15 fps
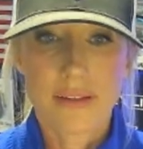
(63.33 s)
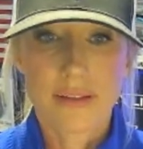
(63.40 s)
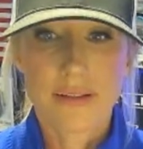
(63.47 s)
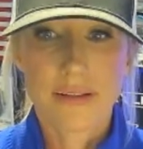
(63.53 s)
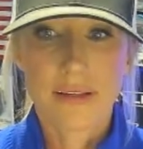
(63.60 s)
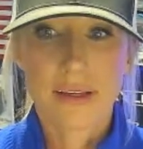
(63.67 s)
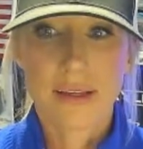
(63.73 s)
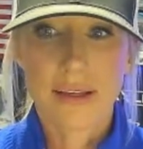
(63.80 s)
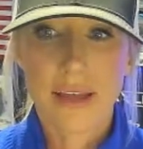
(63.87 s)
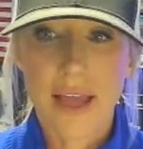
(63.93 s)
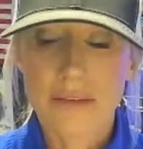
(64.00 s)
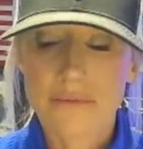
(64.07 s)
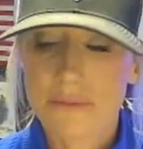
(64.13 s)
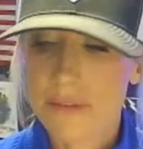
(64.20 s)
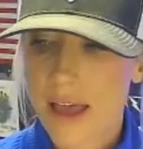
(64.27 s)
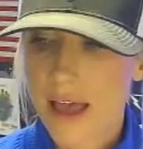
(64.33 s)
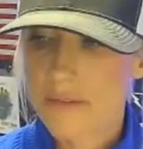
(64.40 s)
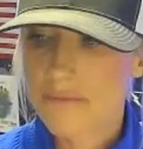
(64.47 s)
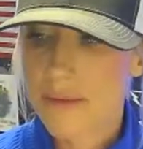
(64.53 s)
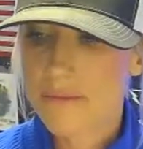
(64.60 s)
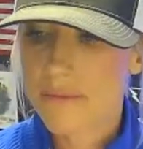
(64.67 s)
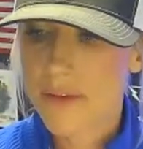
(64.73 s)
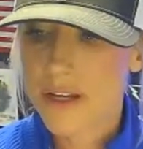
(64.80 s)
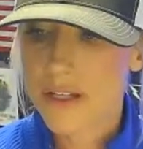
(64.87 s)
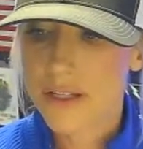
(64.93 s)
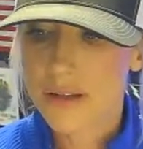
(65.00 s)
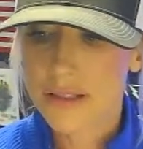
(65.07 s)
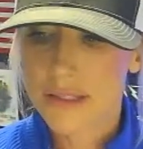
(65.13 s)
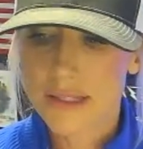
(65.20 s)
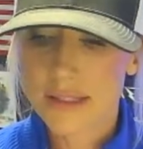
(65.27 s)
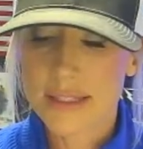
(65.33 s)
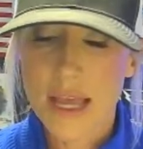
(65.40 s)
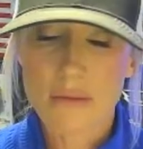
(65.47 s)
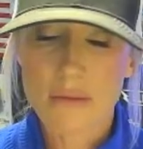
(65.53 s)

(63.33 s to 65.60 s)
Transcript: Yeah, I've been fishing since I